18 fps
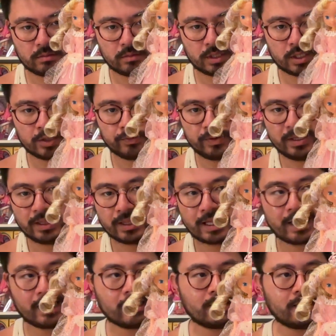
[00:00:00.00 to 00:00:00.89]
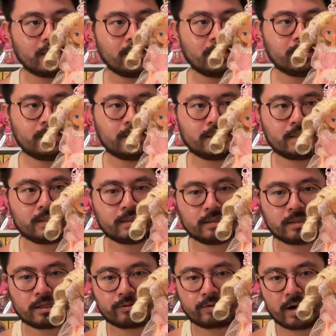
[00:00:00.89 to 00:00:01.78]
Do we like this?
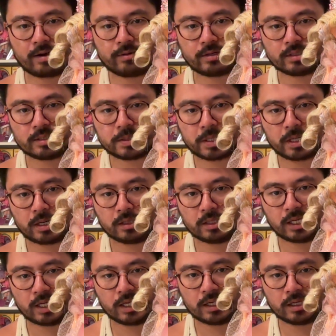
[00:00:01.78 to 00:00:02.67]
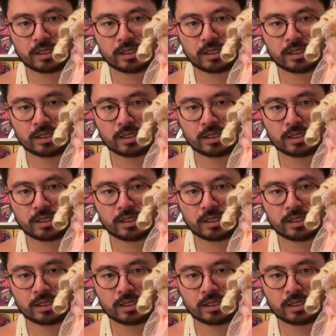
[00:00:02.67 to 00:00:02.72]
The crown is falling.